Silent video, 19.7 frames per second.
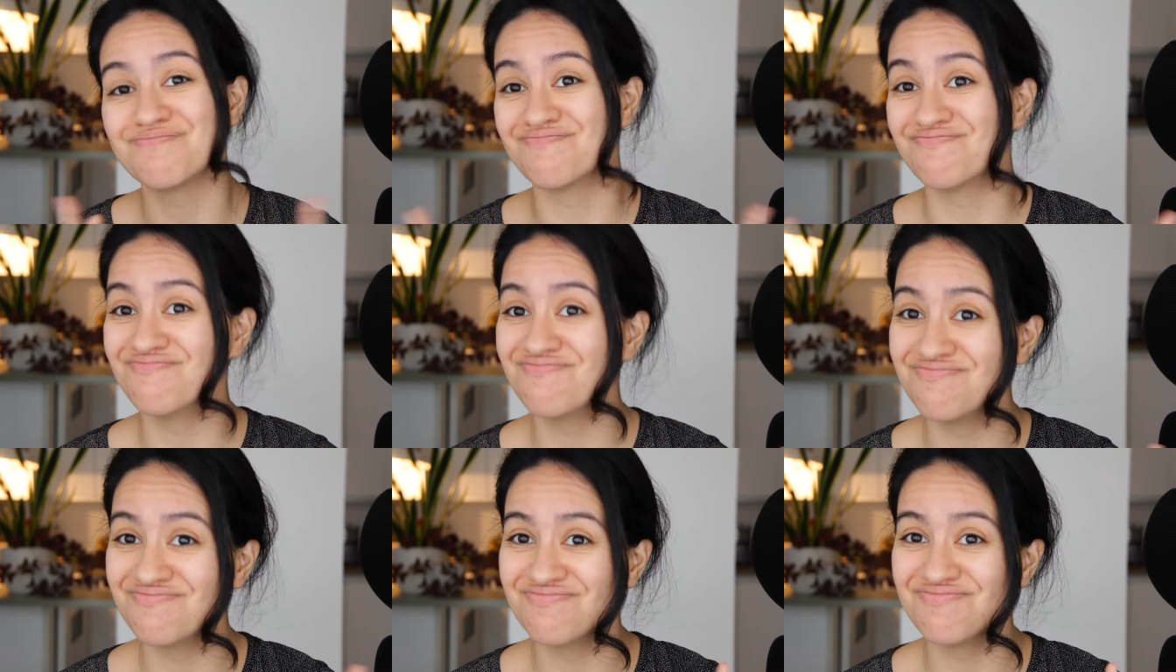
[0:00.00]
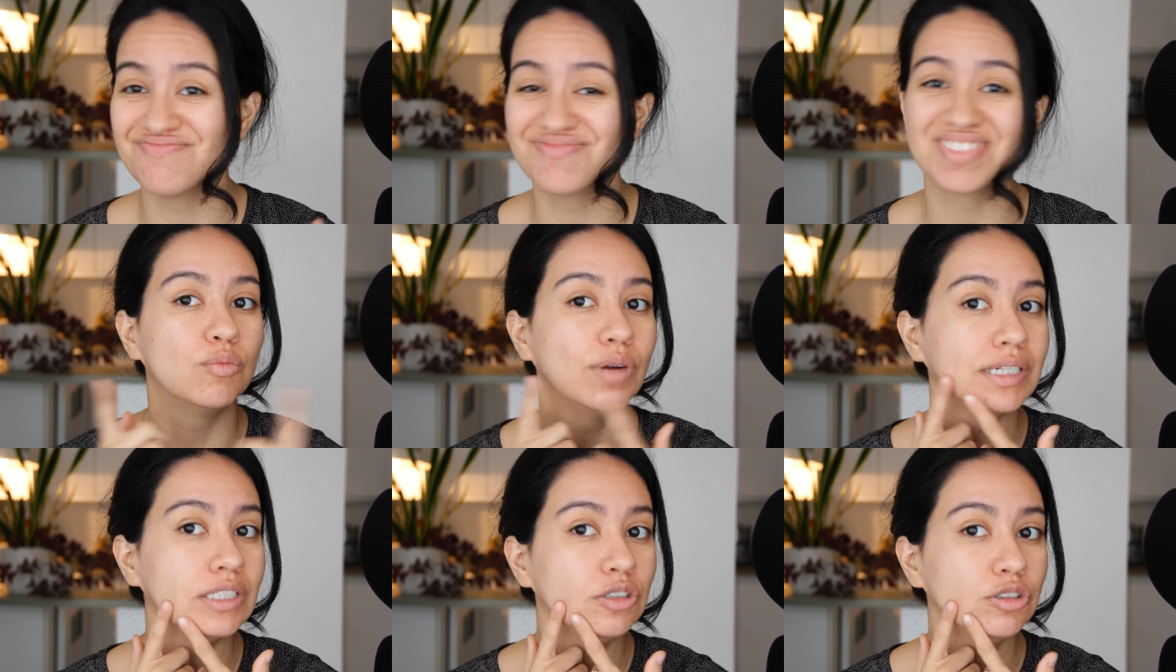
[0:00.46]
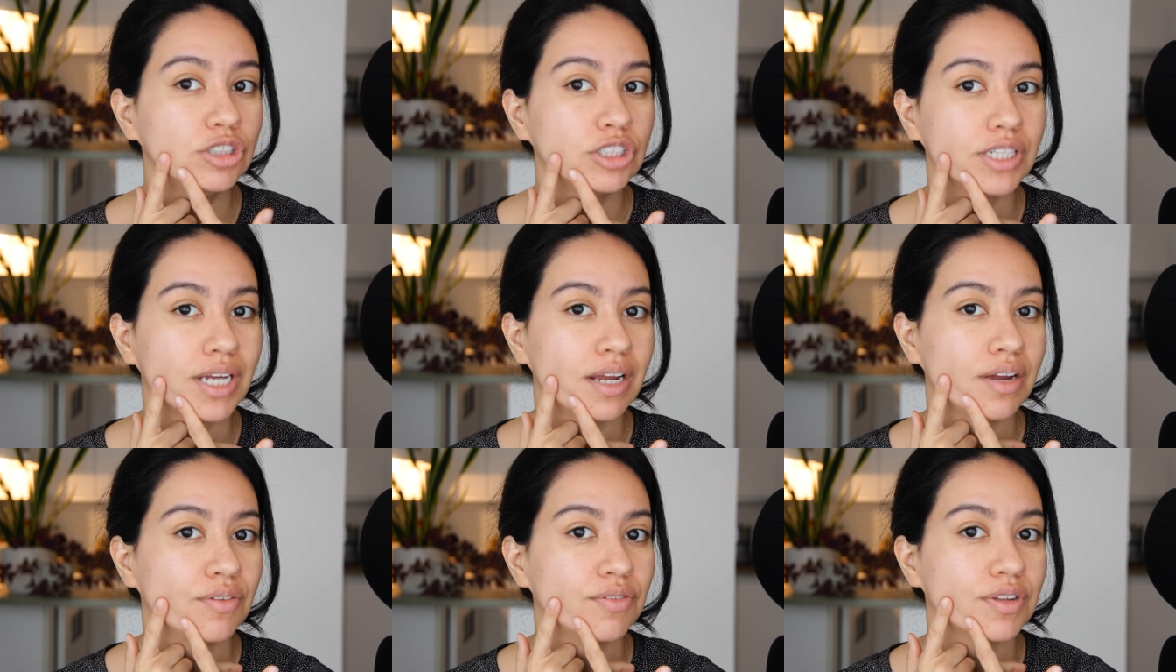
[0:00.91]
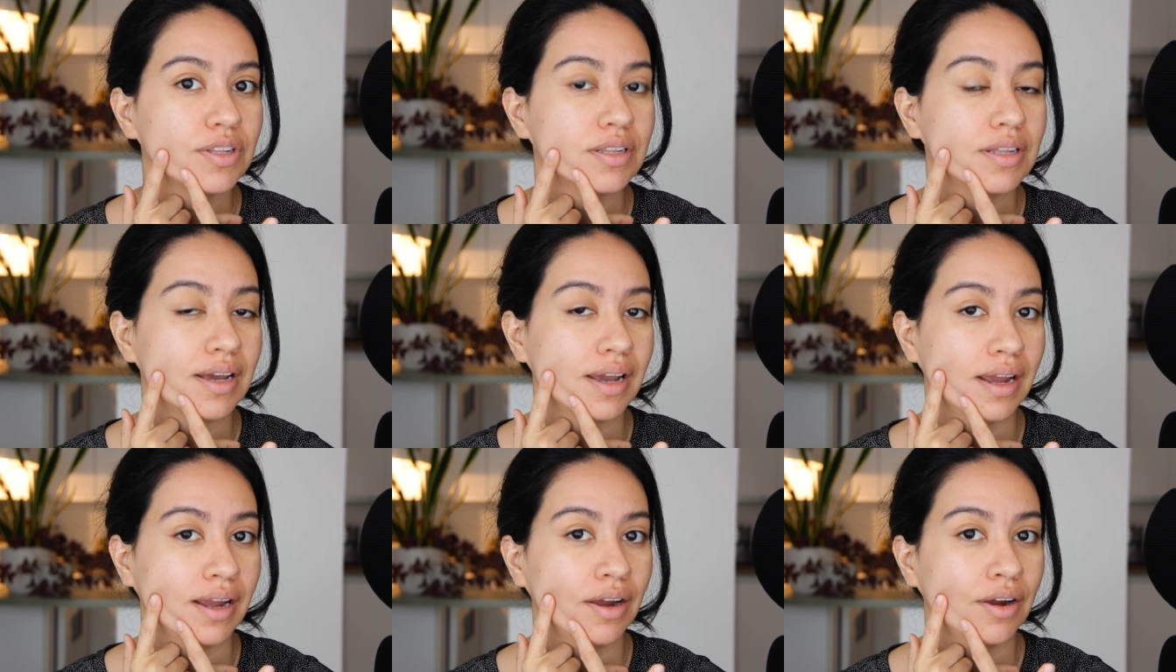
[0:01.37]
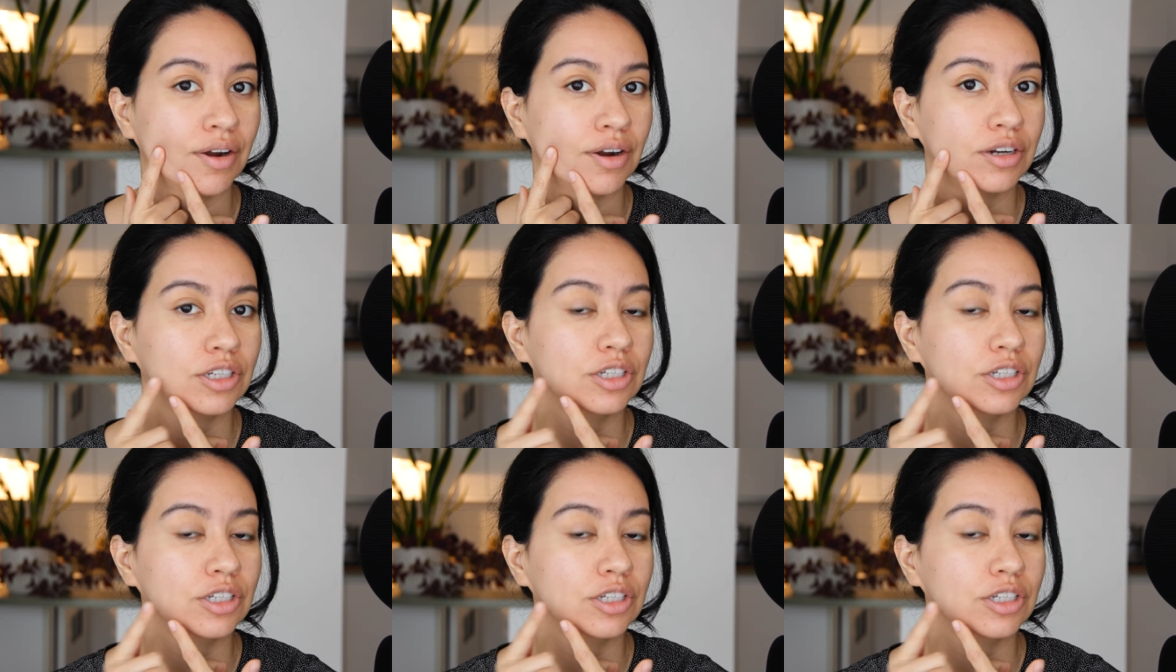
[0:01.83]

When you shave the hair,